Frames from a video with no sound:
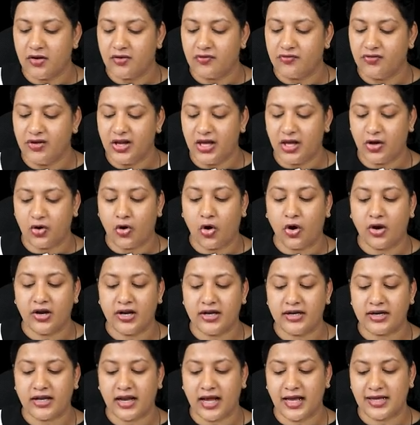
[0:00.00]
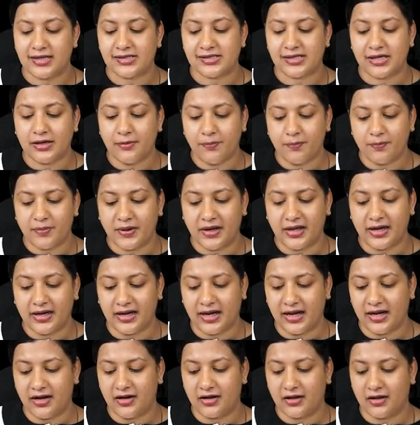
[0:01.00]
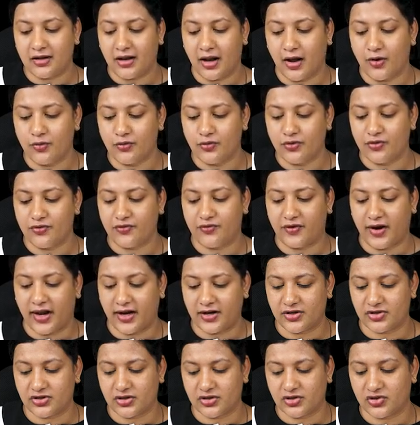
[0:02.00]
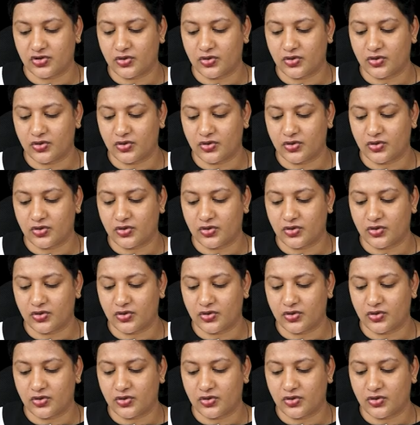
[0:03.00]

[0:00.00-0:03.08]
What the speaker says: we call it as a parade ground fracture.